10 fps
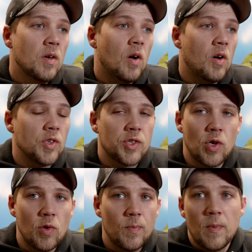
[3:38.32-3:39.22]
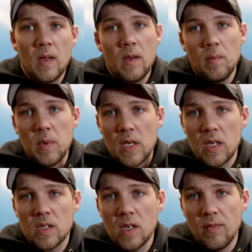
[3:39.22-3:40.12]
Also,
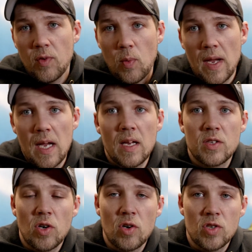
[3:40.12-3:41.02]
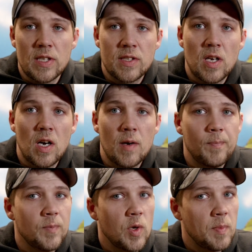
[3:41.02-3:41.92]
because of the way starter sets
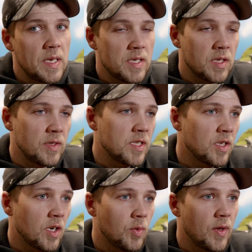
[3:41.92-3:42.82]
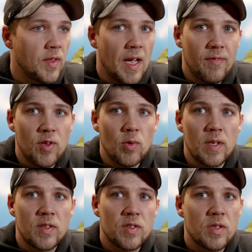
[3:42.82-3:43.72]
come, you're basically stuck with F
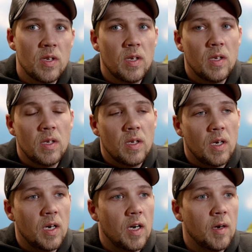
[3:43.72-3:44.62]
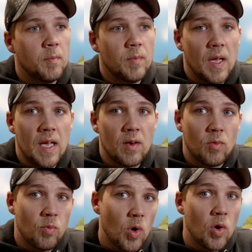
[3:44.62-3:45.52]
units
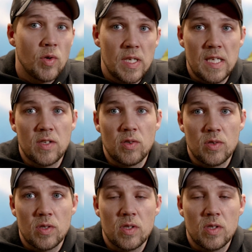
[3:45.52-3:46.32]
and road diesels.